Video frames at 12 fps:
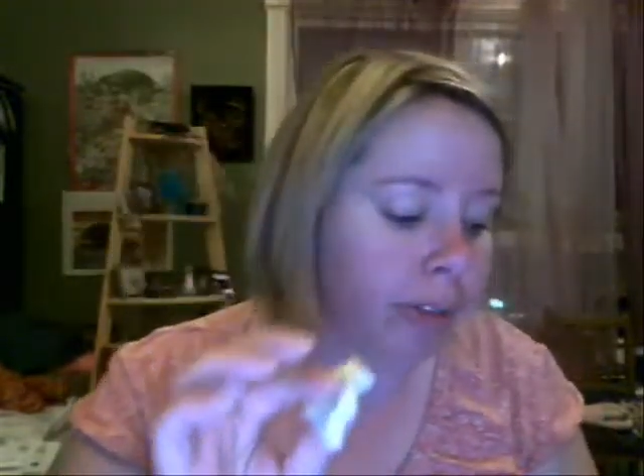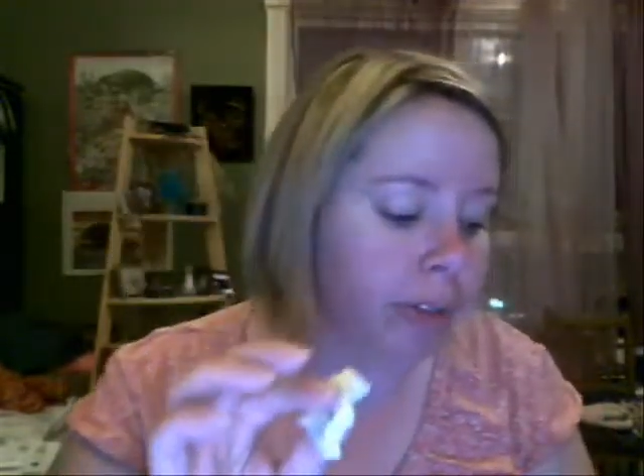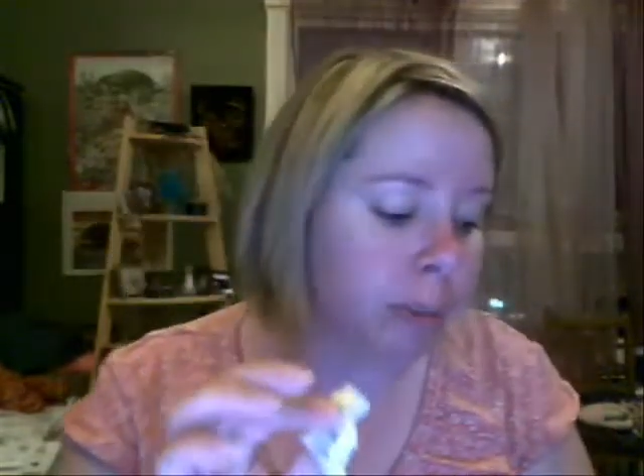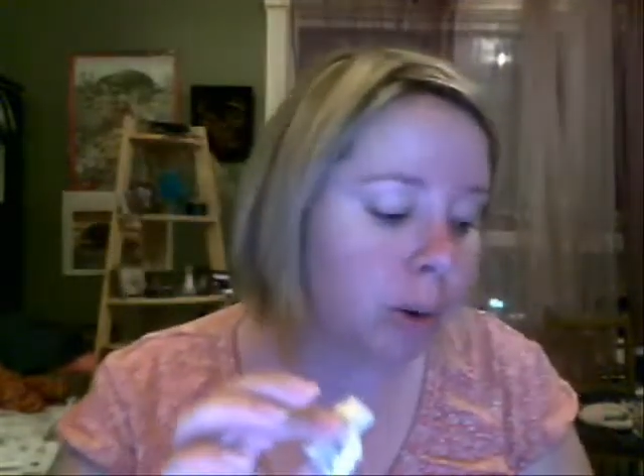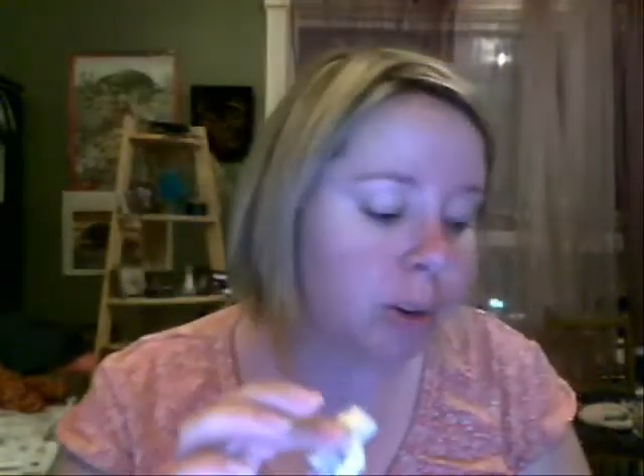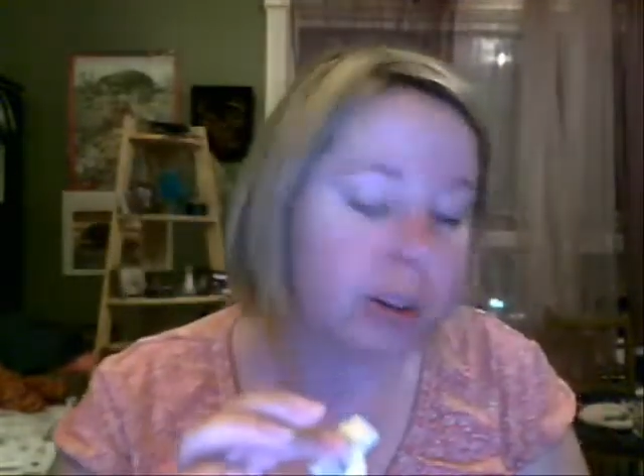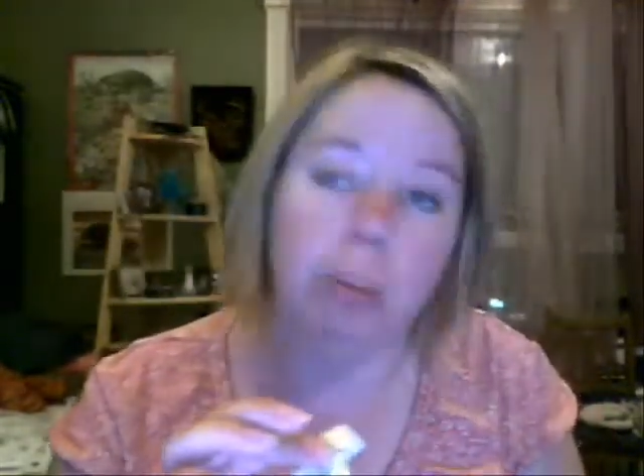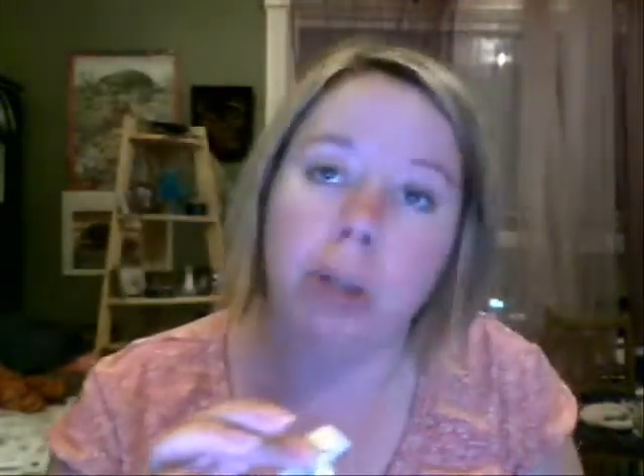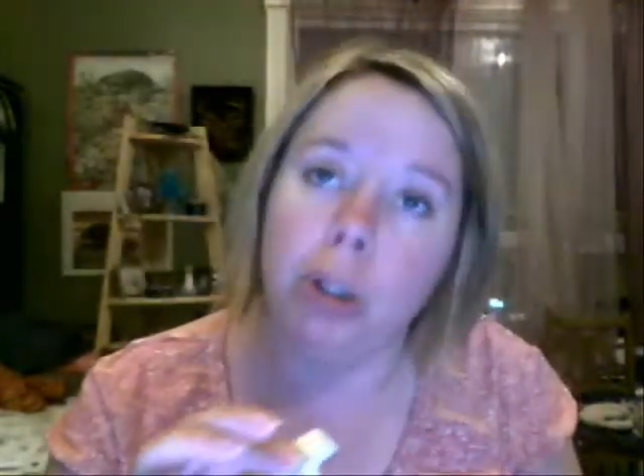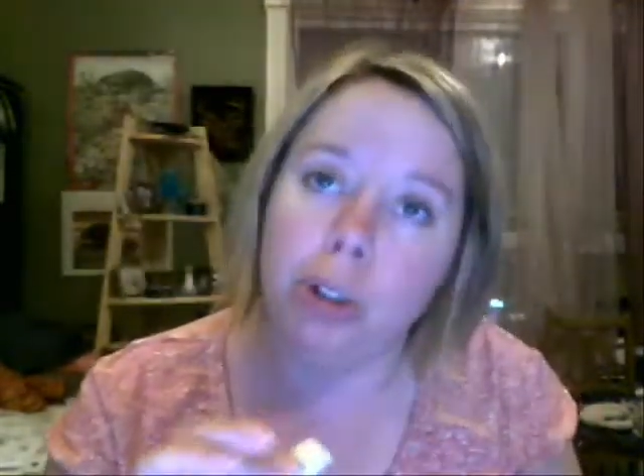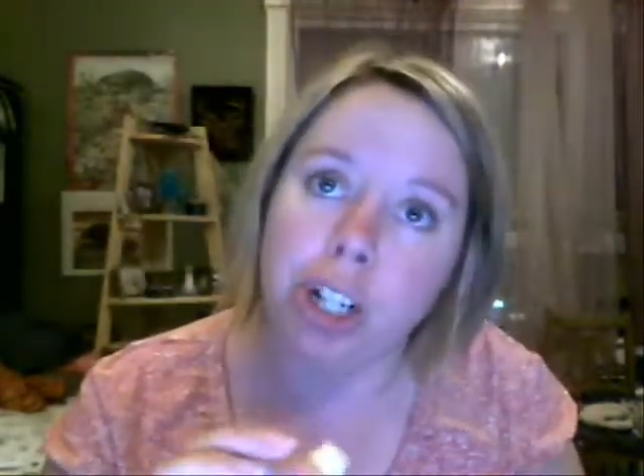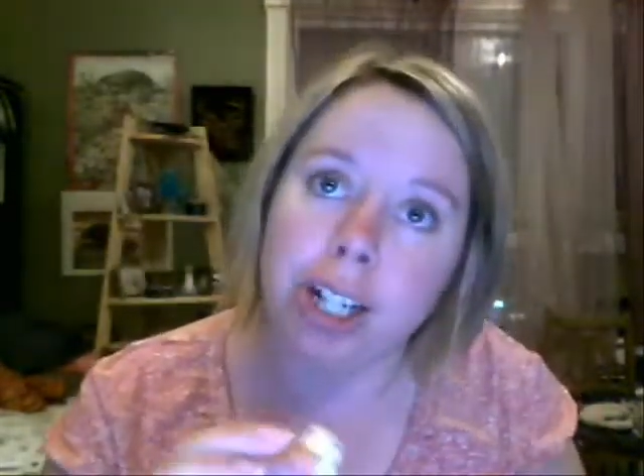for both the
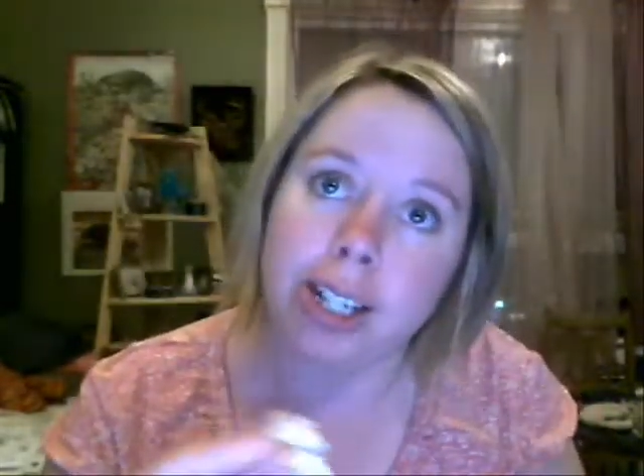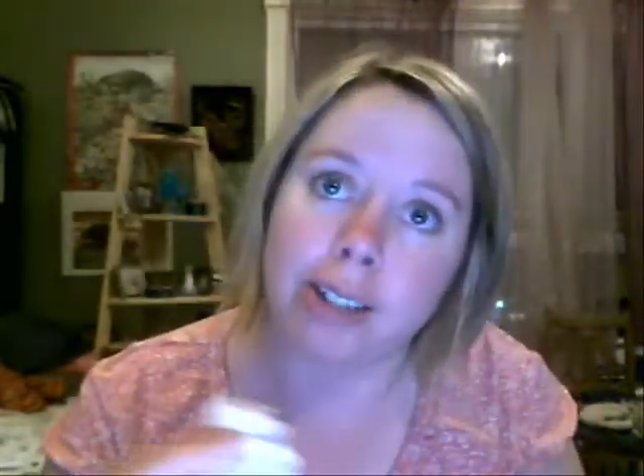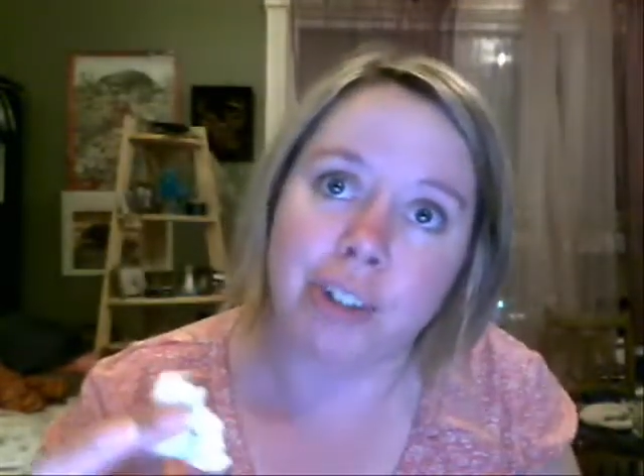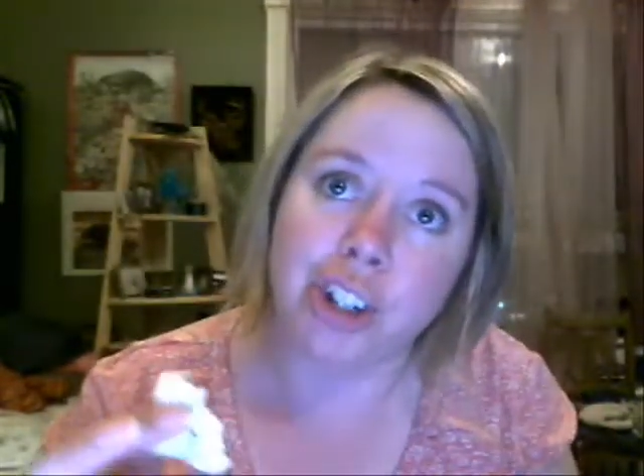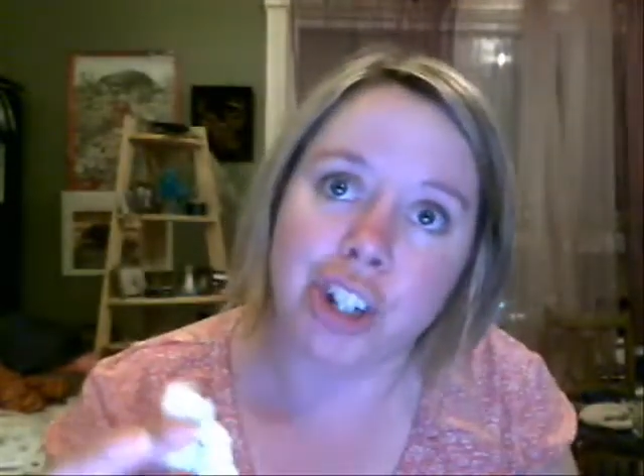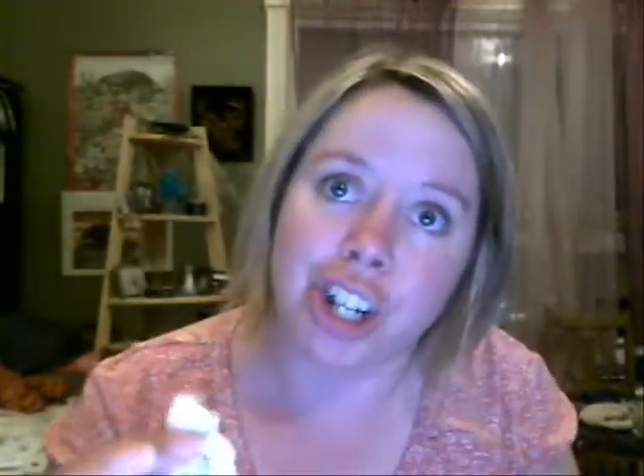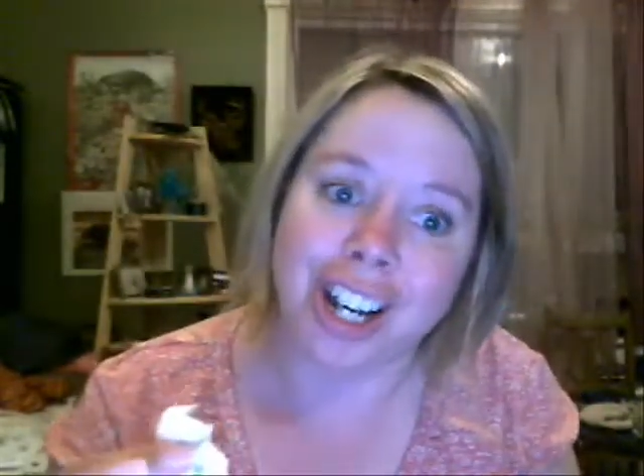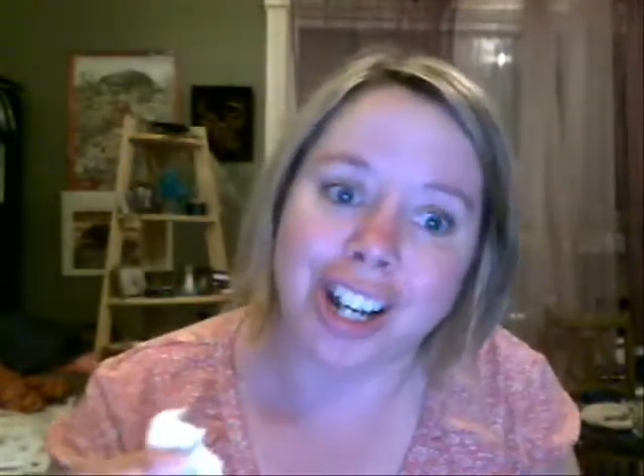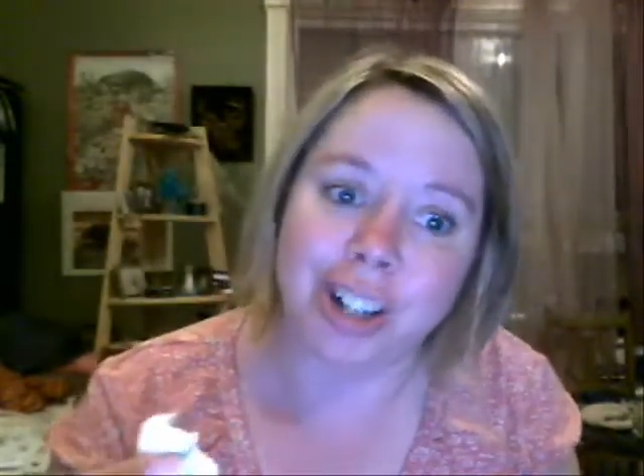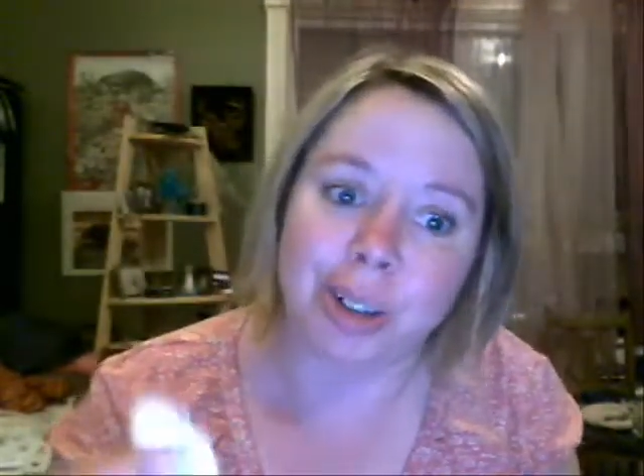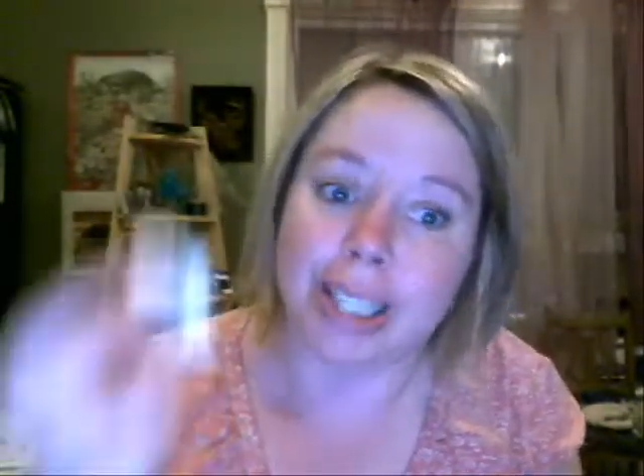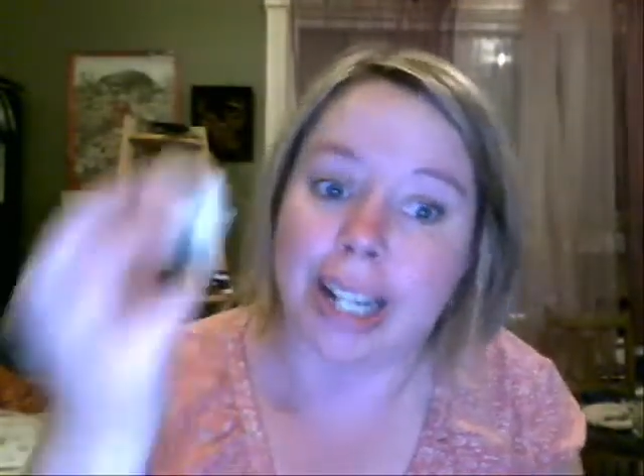blue cheese
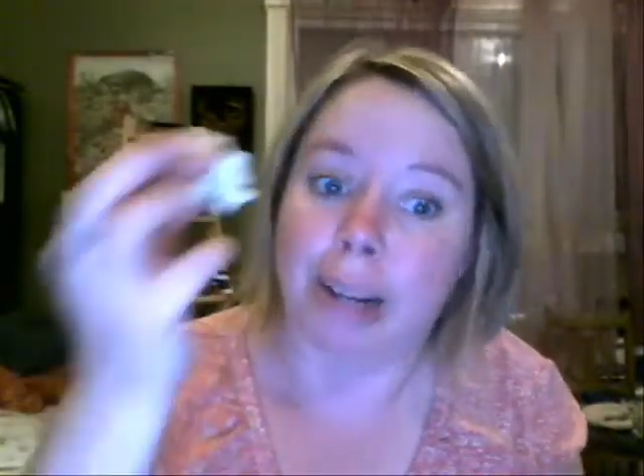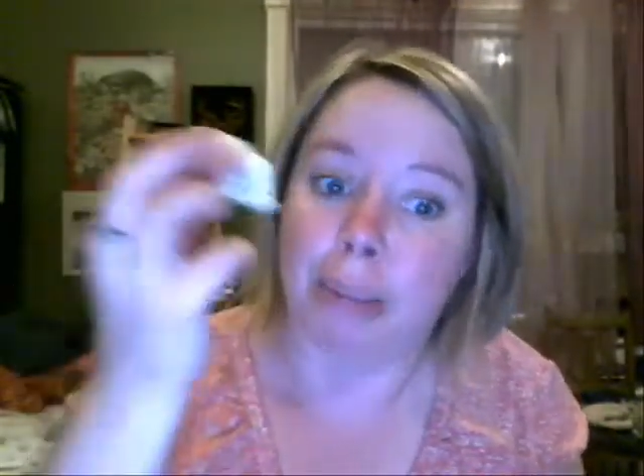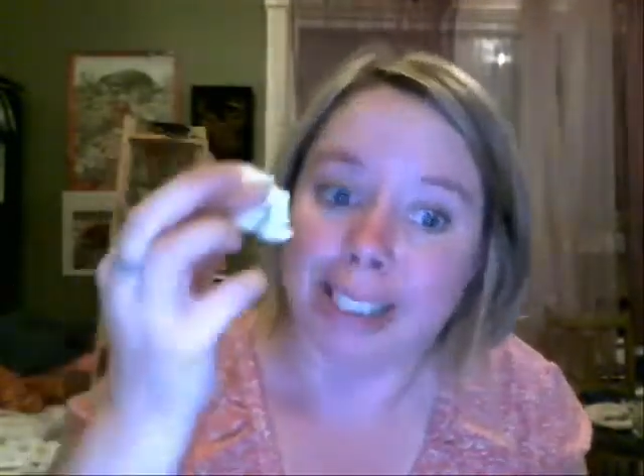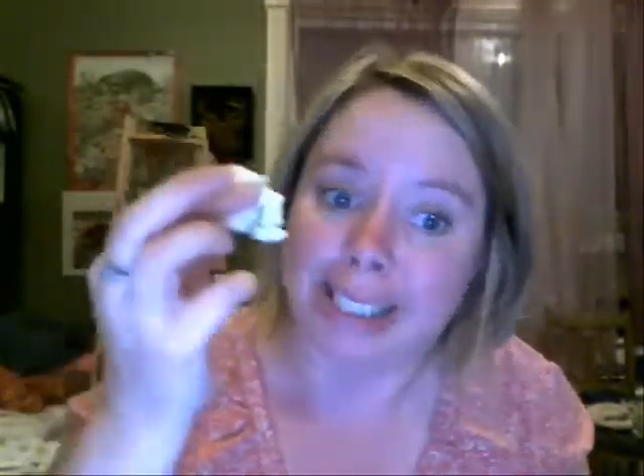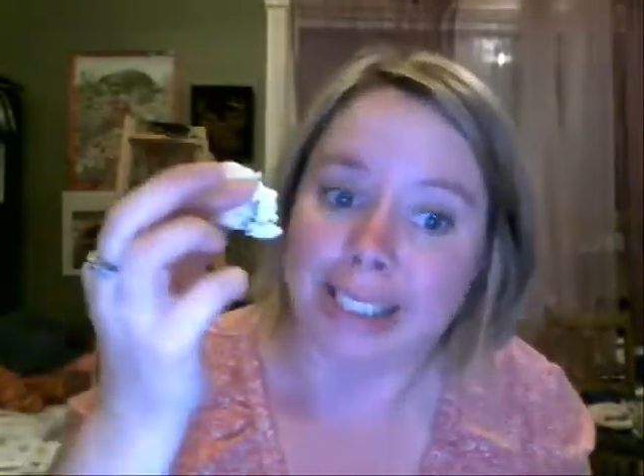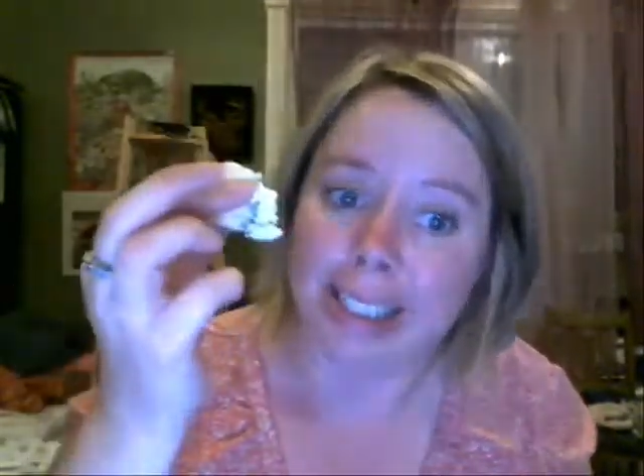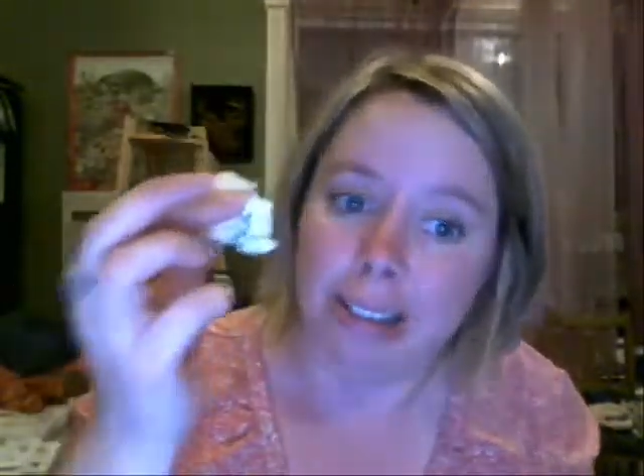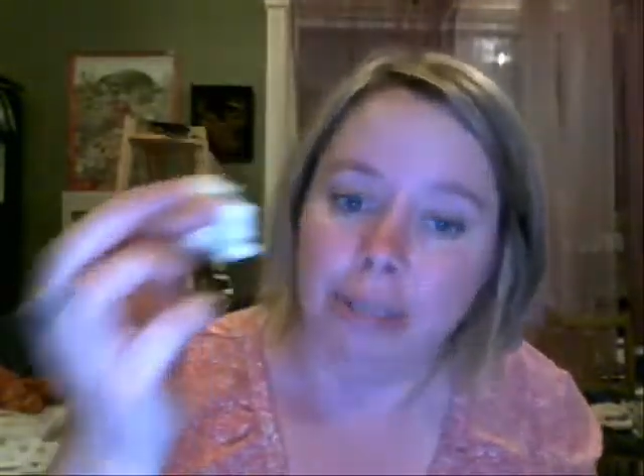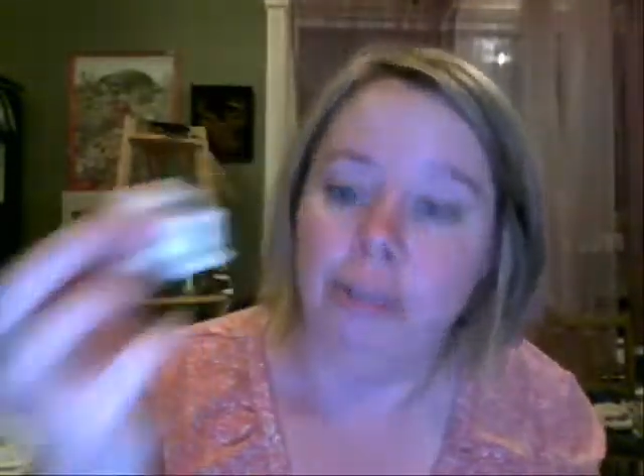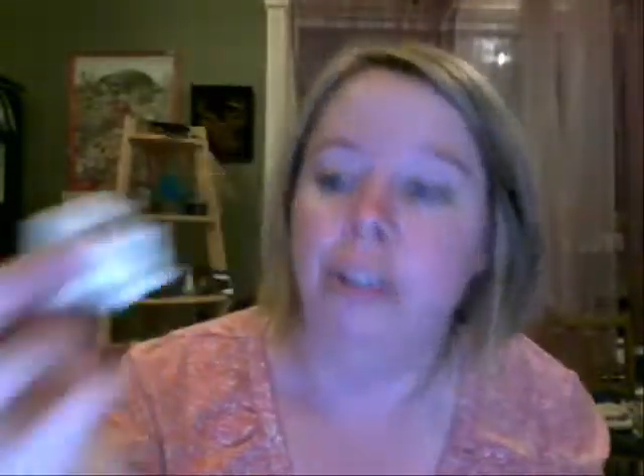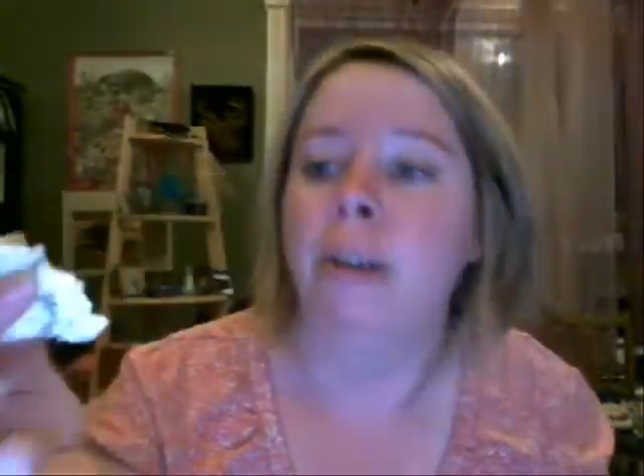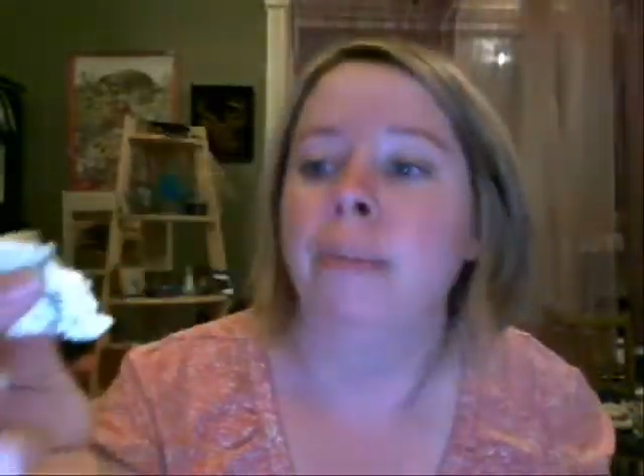aficionados like
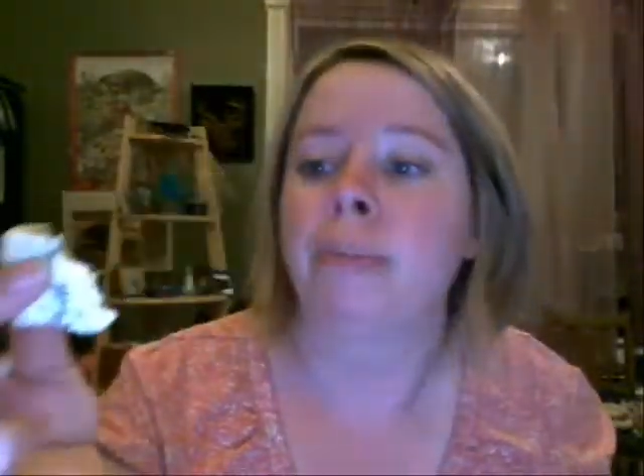myself